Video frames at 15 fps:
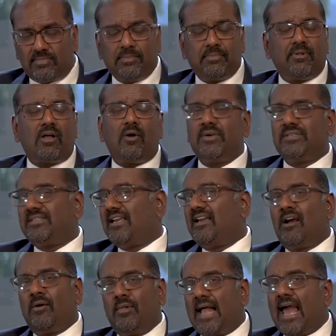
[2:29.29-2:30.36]
People always say,
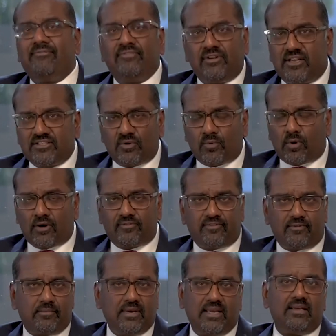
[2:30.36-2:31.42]
oh, Advil doesn't work
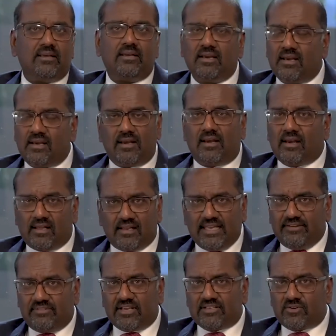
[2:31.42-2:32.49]
for me,
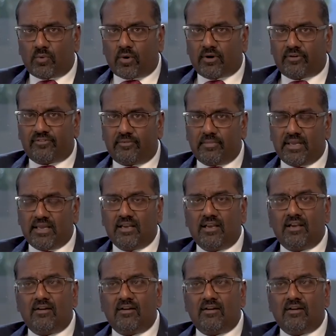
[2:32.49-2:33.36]
Aleve doesn't work for me.